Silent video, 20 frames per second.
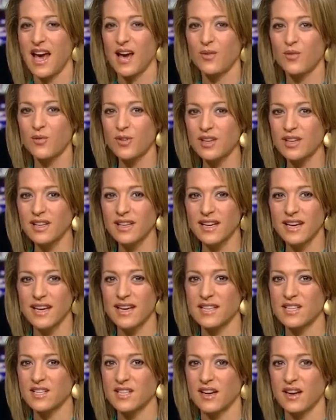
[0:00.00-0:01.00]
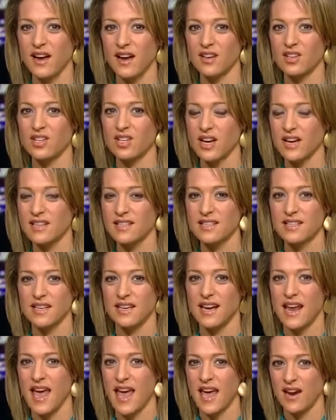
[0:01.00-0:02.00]
And really, it's just
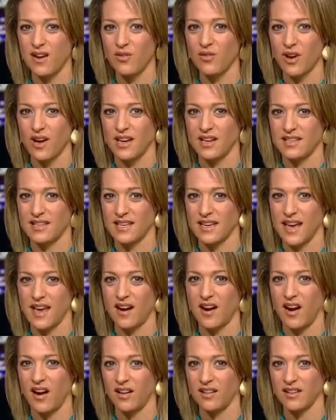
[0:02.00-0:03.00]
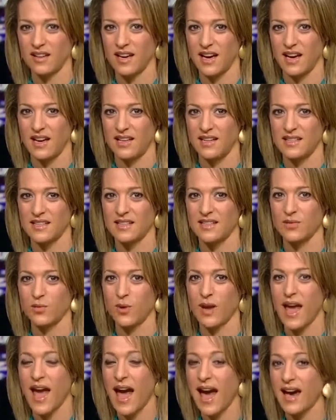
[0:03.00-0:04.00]
an end run to get all guns.
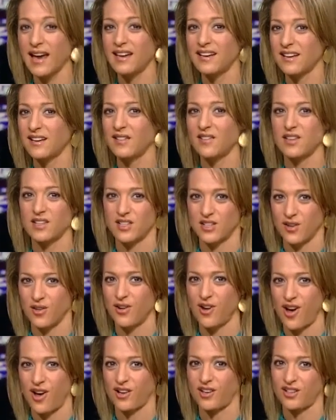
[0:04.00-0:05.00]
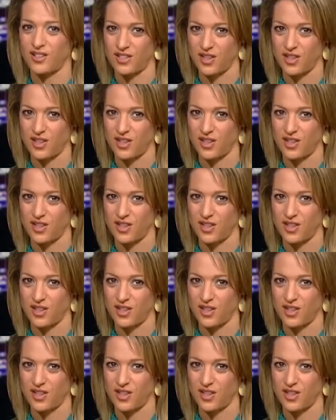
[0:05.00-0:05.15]
We had the so-called